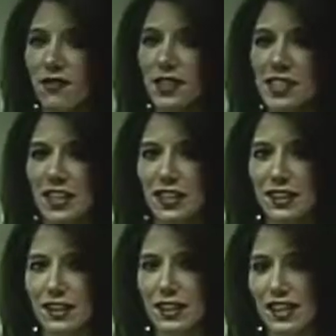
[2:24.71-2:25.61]
like a little
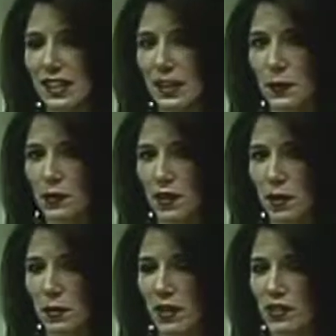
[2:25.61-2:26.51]
needle, like when you're getting
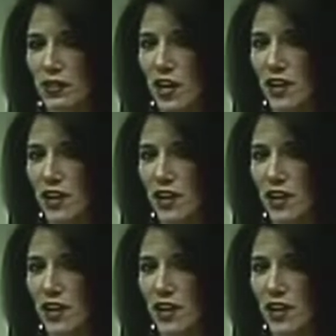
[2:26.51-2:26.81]
blood drawn.